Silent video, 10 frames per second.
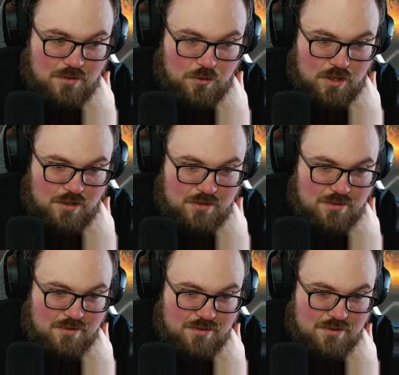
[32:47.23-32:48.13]
Okay.
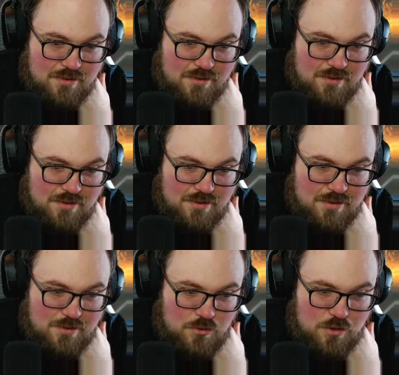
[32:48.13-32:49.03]

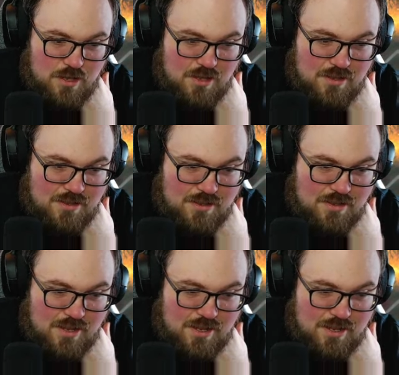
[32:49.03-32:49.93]
Okay.
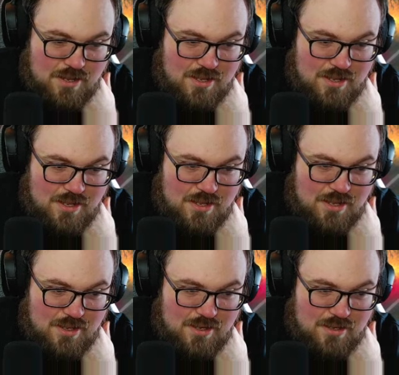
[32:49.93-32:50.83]

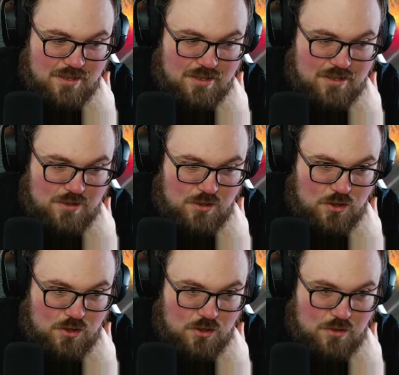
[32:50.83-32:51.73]
Uh
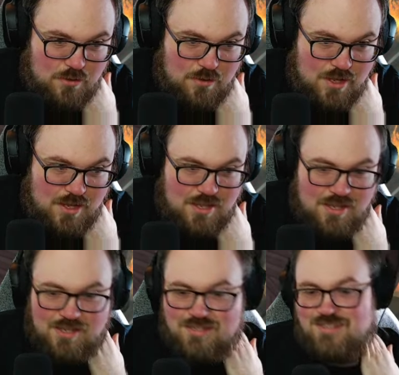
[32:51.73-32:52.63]
go, I
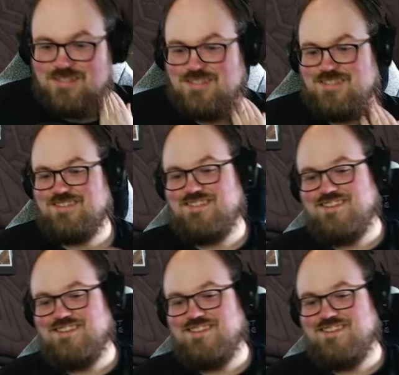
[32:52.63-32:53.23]
guess.